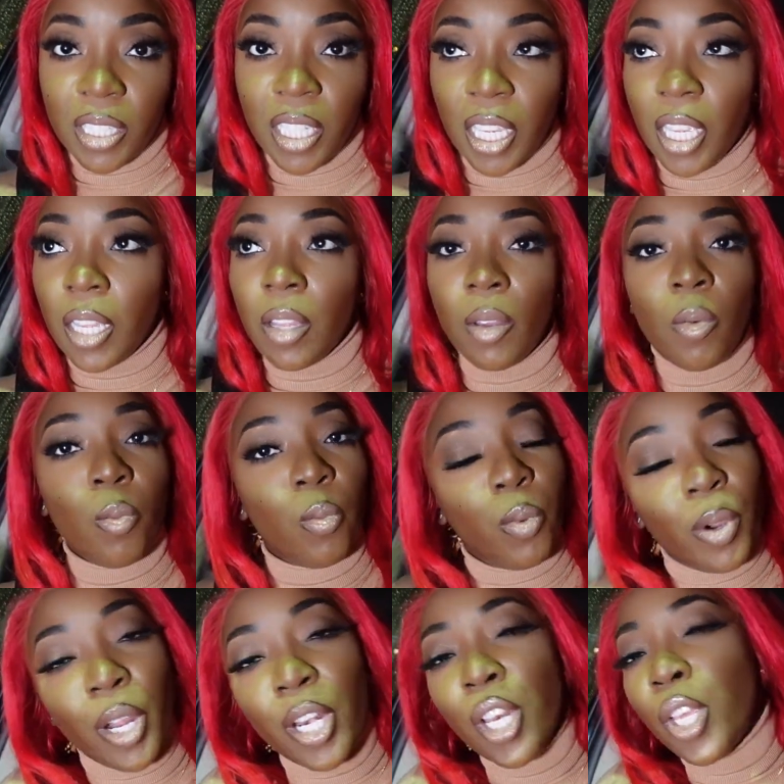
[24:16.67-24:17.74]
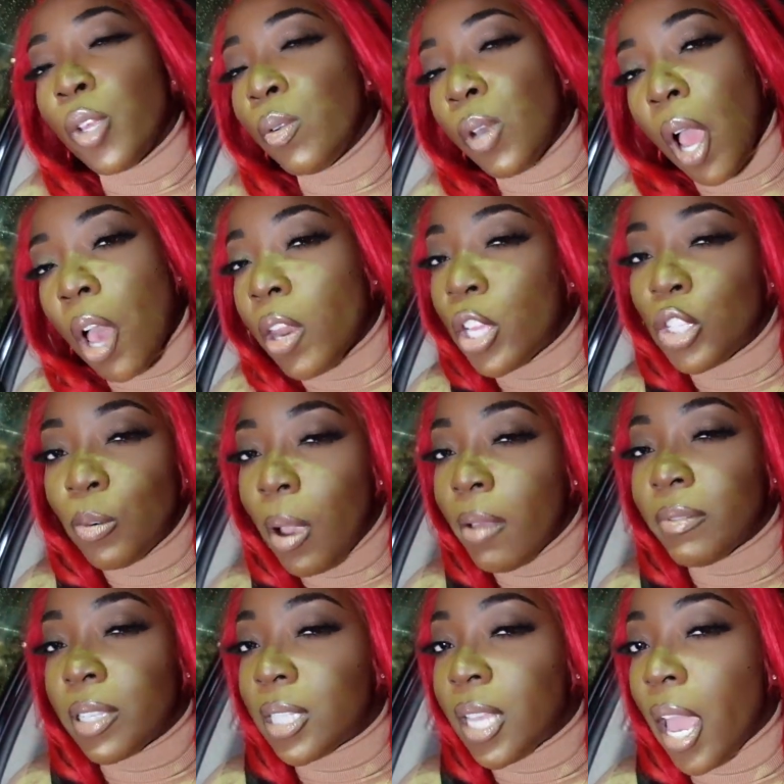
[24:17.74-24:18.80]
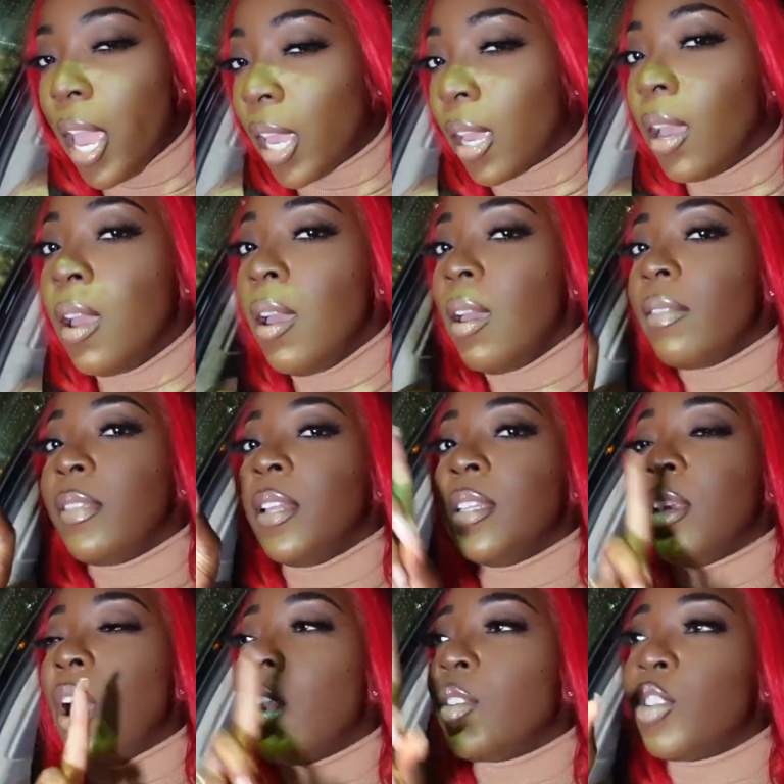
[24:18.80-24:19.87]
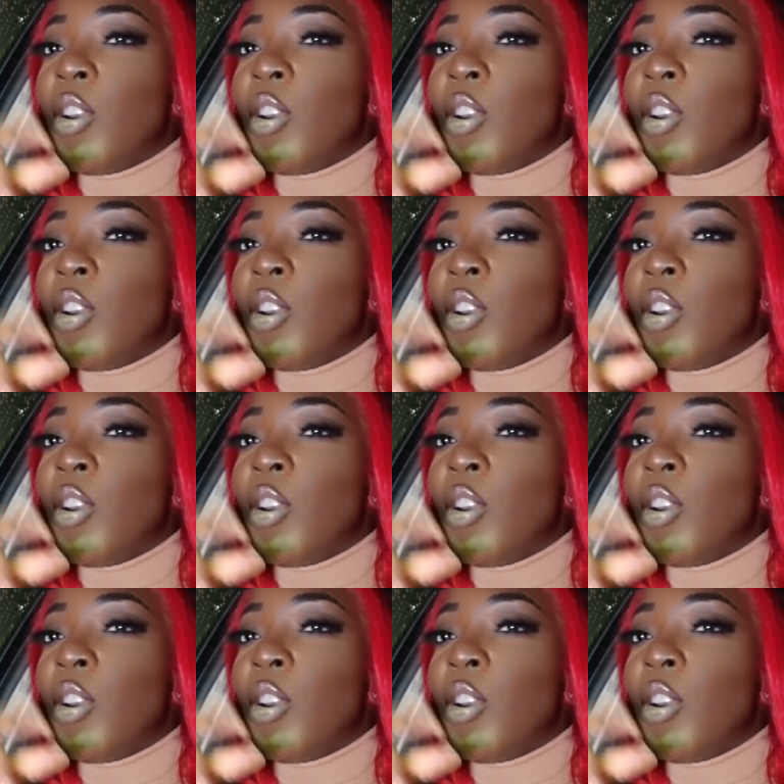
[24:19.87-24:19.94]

Where do you know that you have to take the dog?